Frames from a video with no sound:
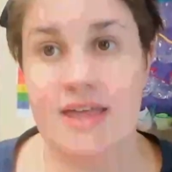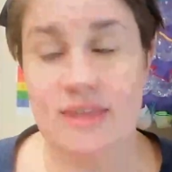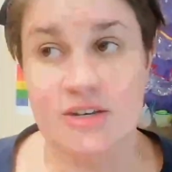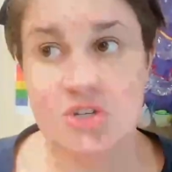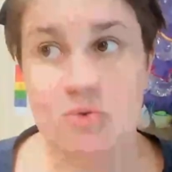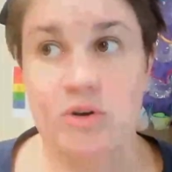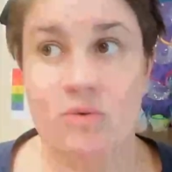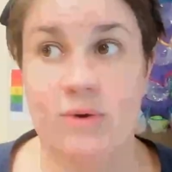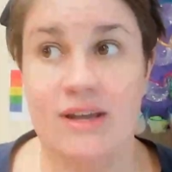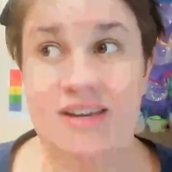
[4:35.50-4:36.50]
And then 2
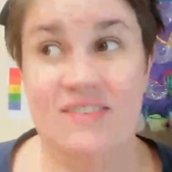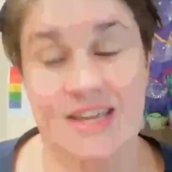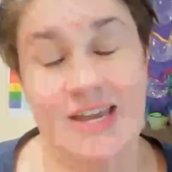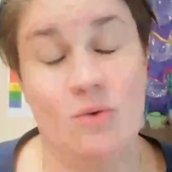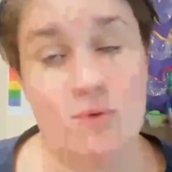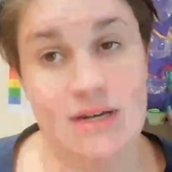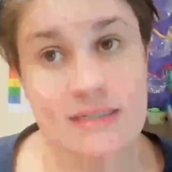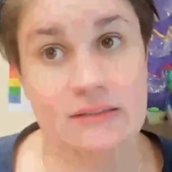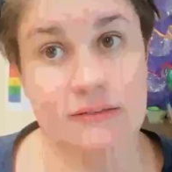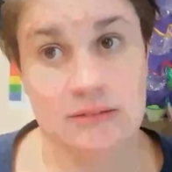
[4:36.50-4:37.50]
or 1, if they get a
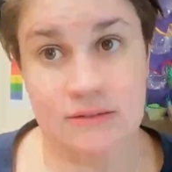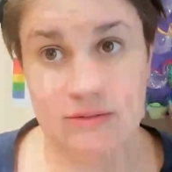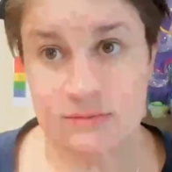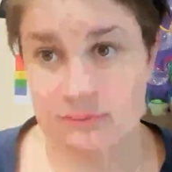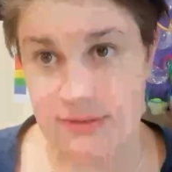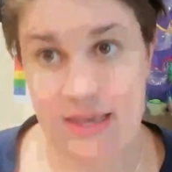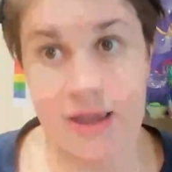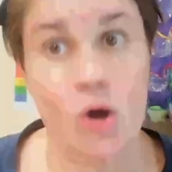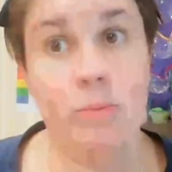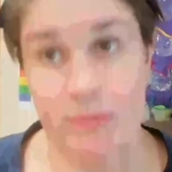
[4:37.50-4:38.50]
1,
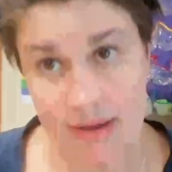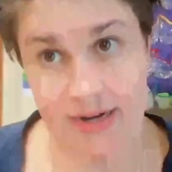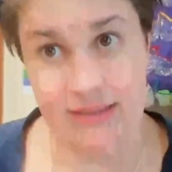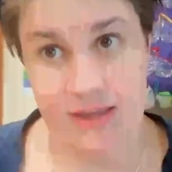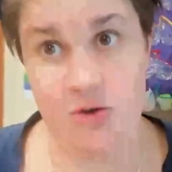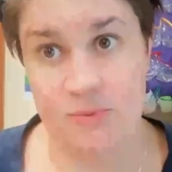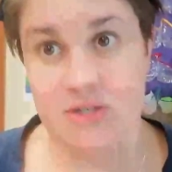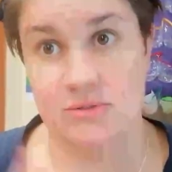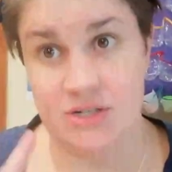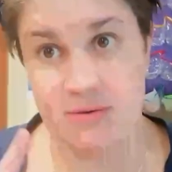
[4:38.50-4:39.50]
they owe me money. They owe me
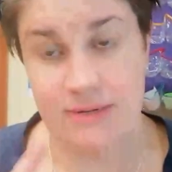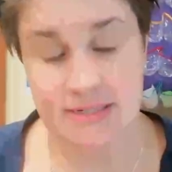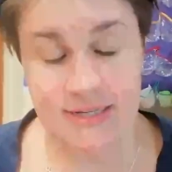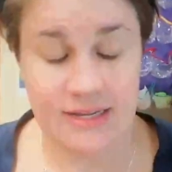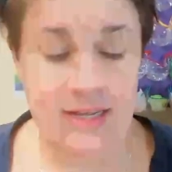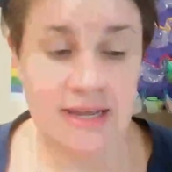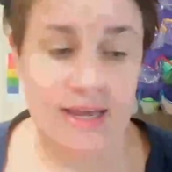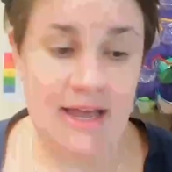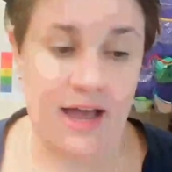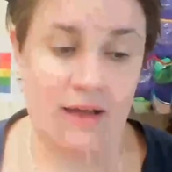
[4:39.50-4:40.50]
2 Starbucks.
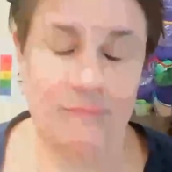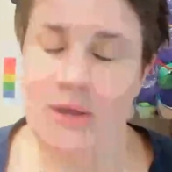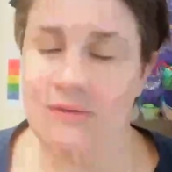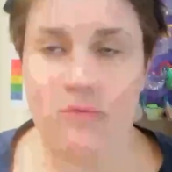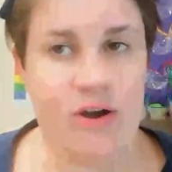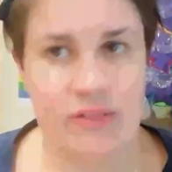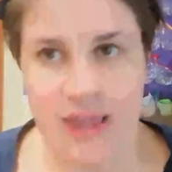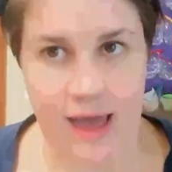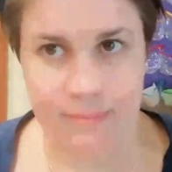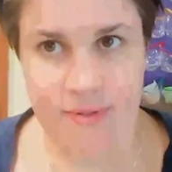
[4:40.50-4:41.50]
It
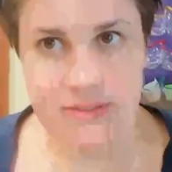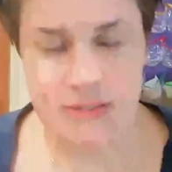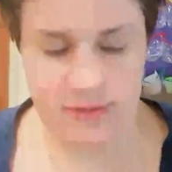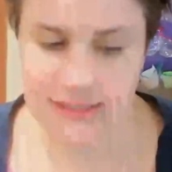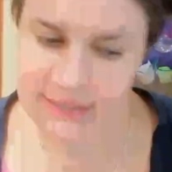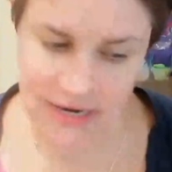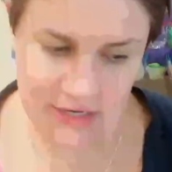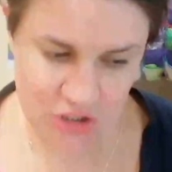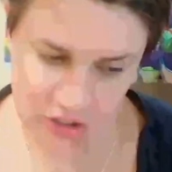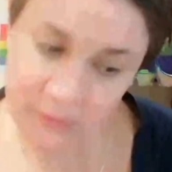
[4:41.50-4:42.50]
rarely happens, so that's not
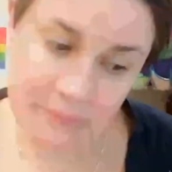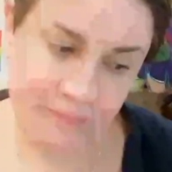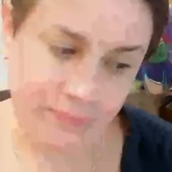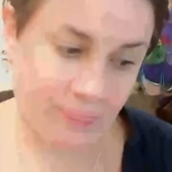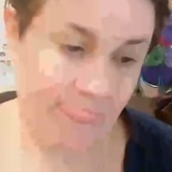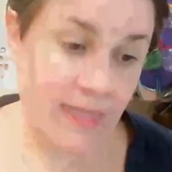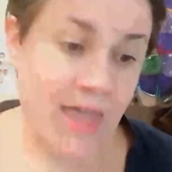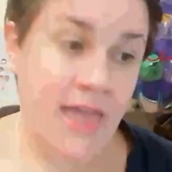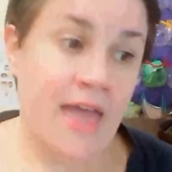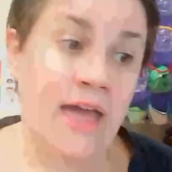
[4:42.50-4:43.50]
an issue.
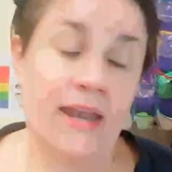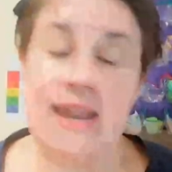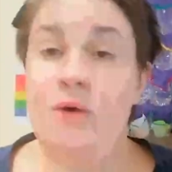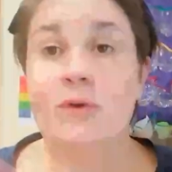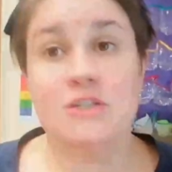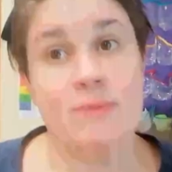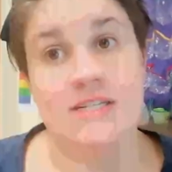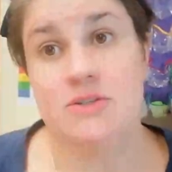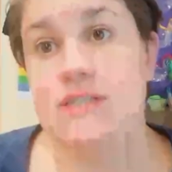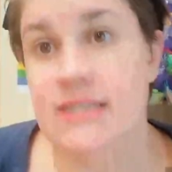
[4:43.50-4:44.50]
Now, what do my
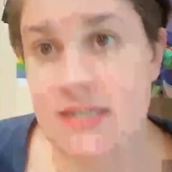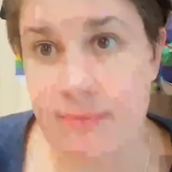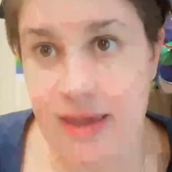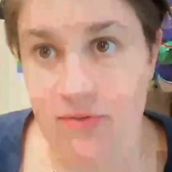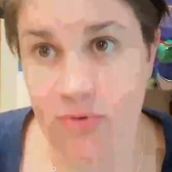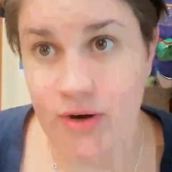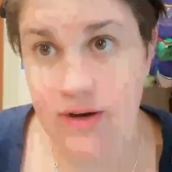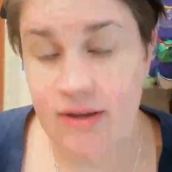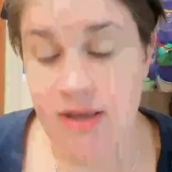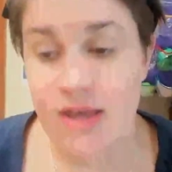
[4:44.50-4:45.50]
students need to pay
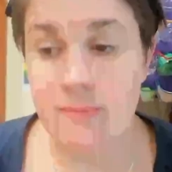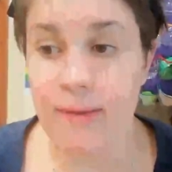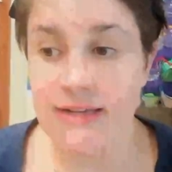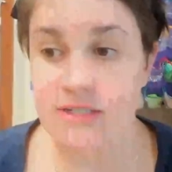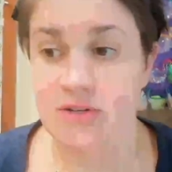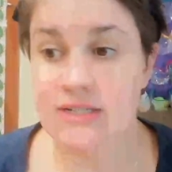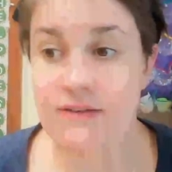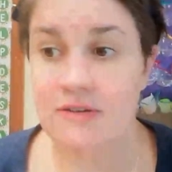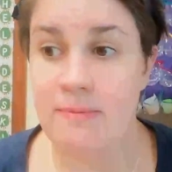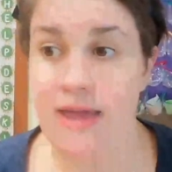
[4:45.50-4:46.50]
for? My students
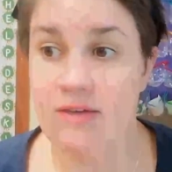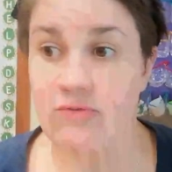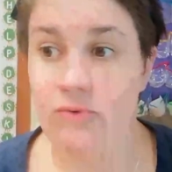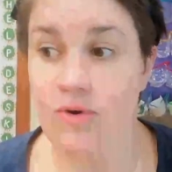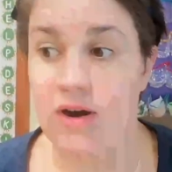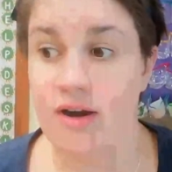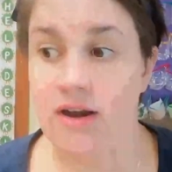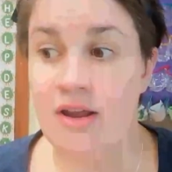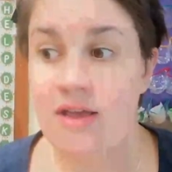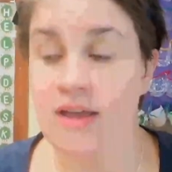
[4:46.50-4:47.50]
have to pay
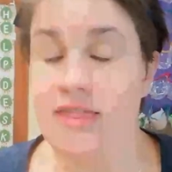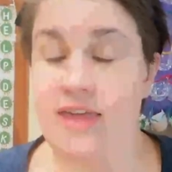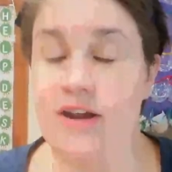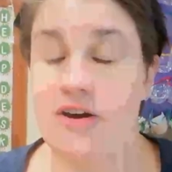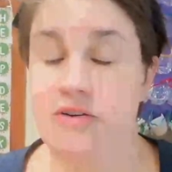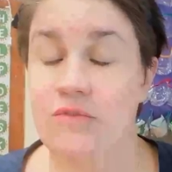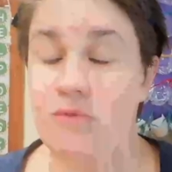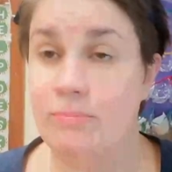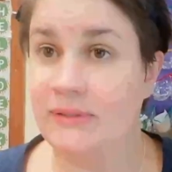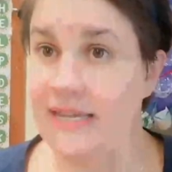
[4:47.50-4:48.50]
for their
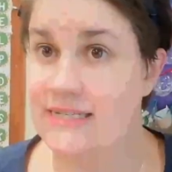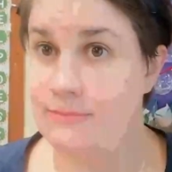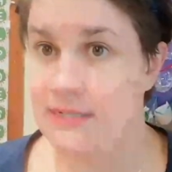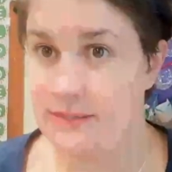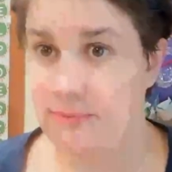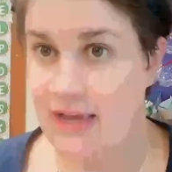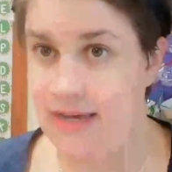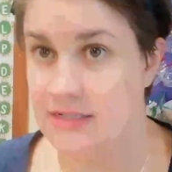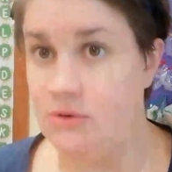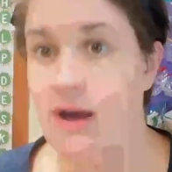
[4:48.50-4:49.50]
replacement
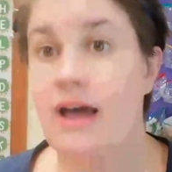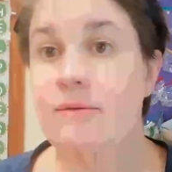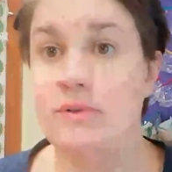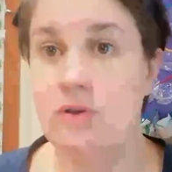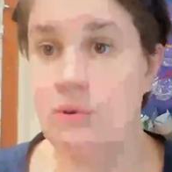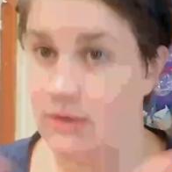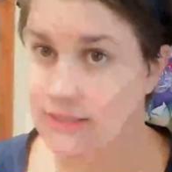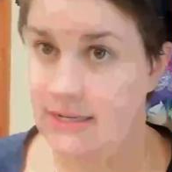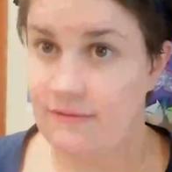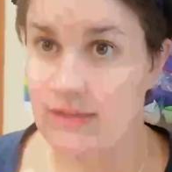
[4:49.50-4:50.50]
supplies. So I will
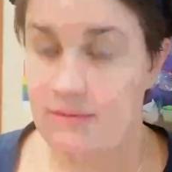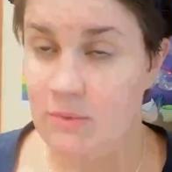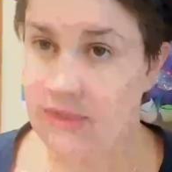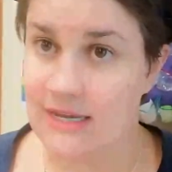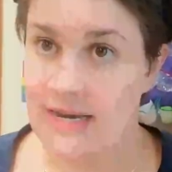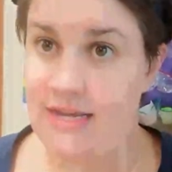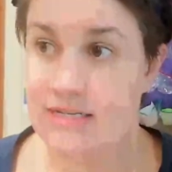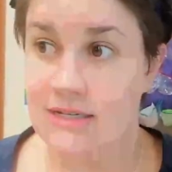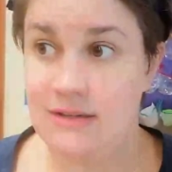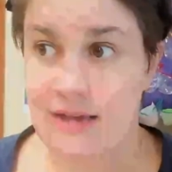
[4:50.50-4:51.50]
always give them what they
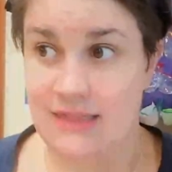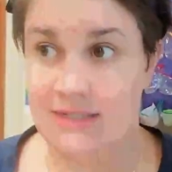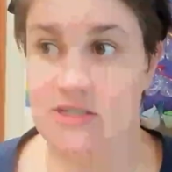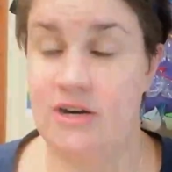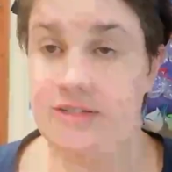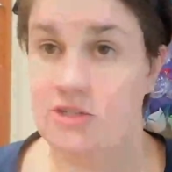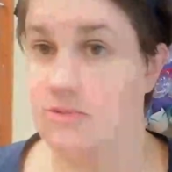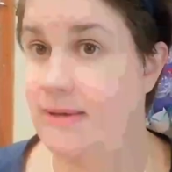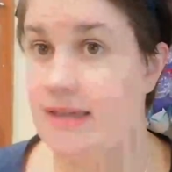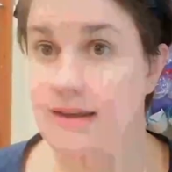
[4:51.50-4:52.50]
need at the start. So at
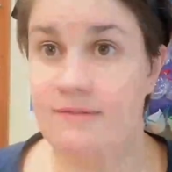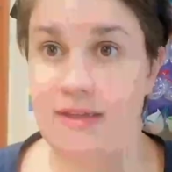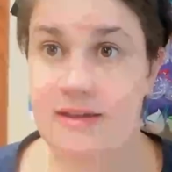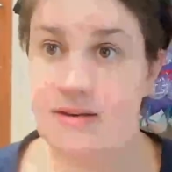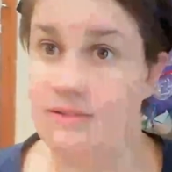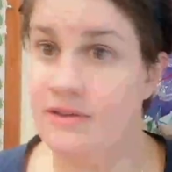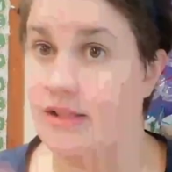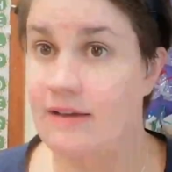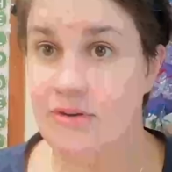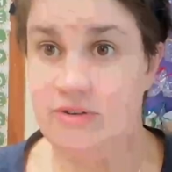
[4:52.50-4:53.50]
the beginning of the year,
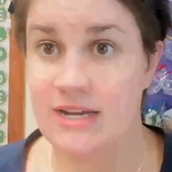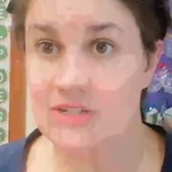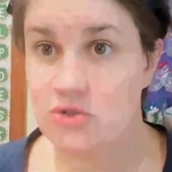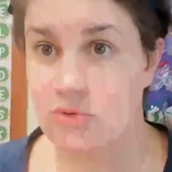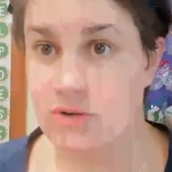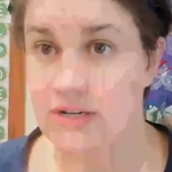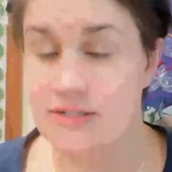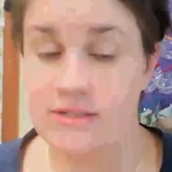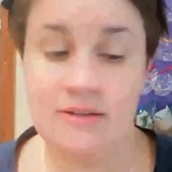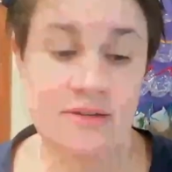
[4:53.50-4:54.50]
they'll have their desk
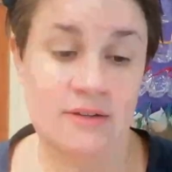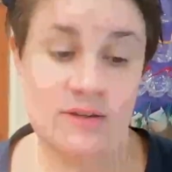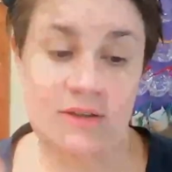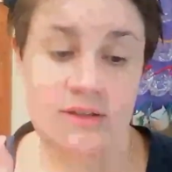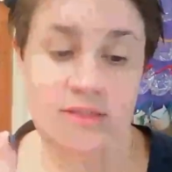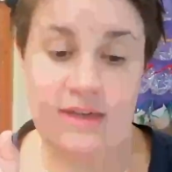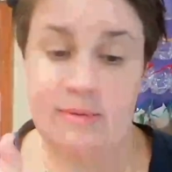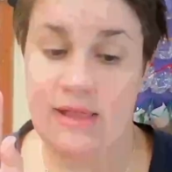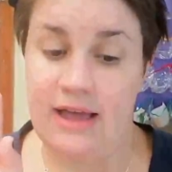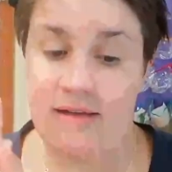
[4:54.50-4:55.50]
drawers, They
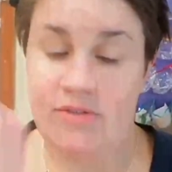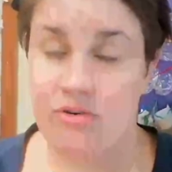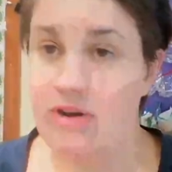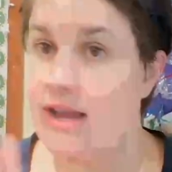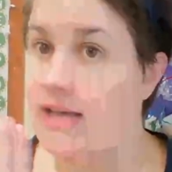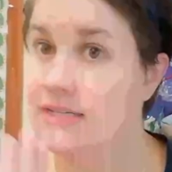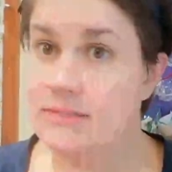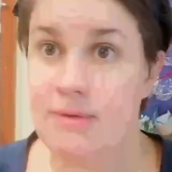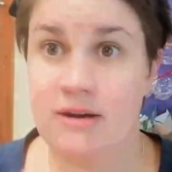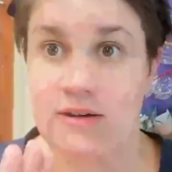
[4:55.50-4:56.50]
will have their
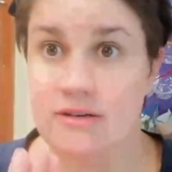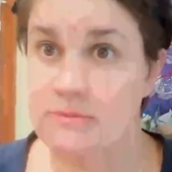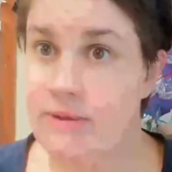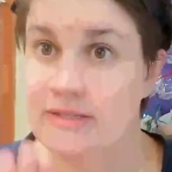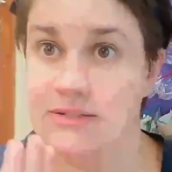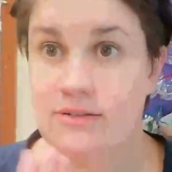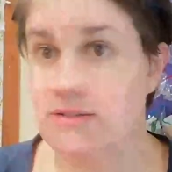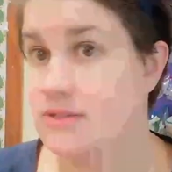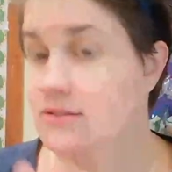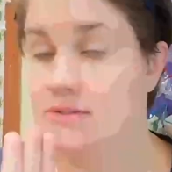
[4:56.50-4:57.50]
crayons, markers,
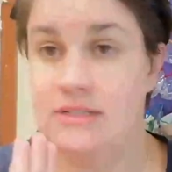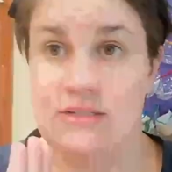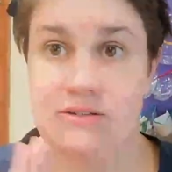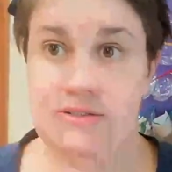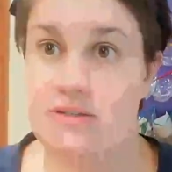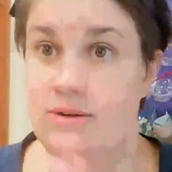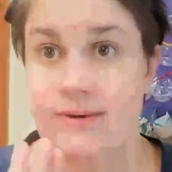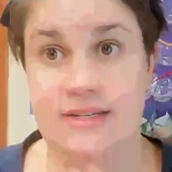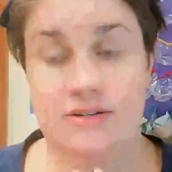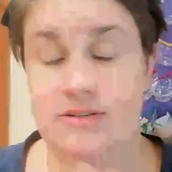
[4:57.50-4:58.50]
pencils, scissors,
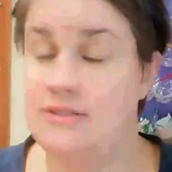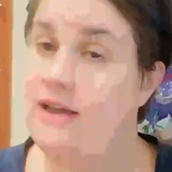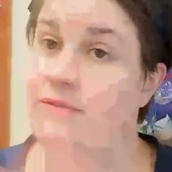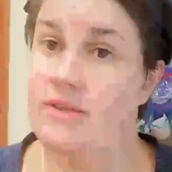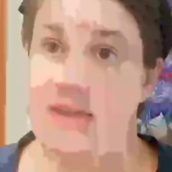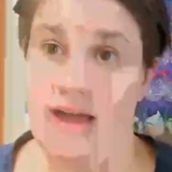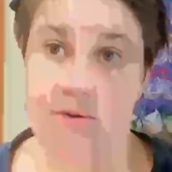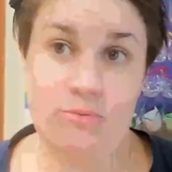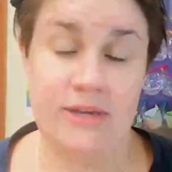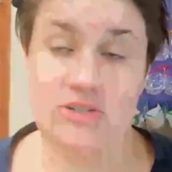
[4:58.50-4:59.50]
erasers, everything.
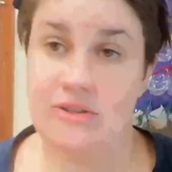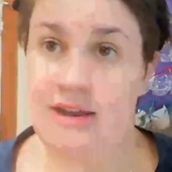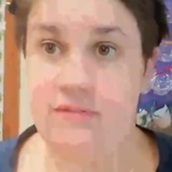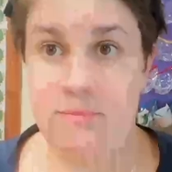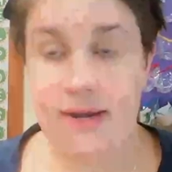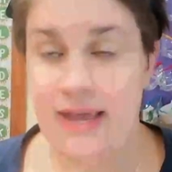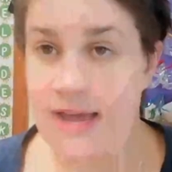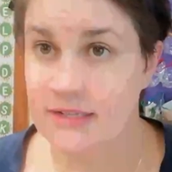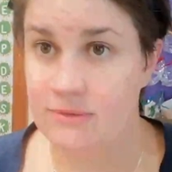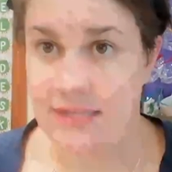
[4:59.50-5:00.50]
I will make sure that everybody
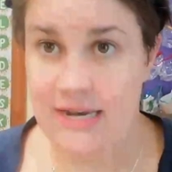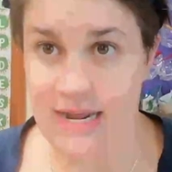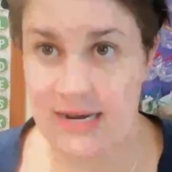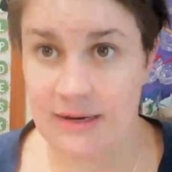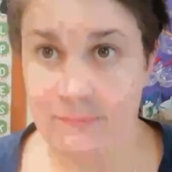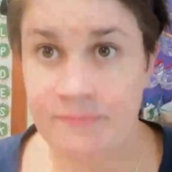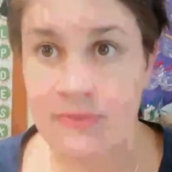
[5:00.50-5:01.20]
has what they need.